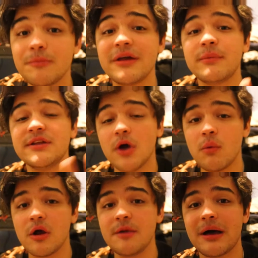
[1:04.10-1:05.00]
by the way, don't
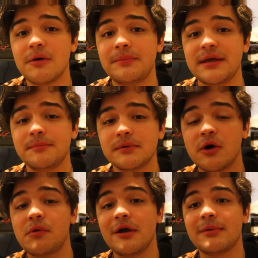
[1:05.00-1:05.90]
worry about Beep.
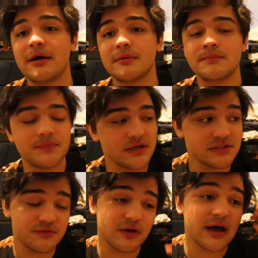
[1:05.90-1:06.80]
Don't worry about him.
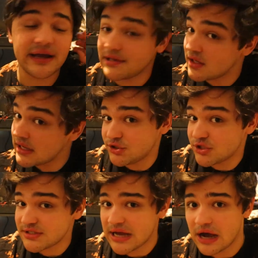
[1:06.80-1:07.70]
He's fine. He's just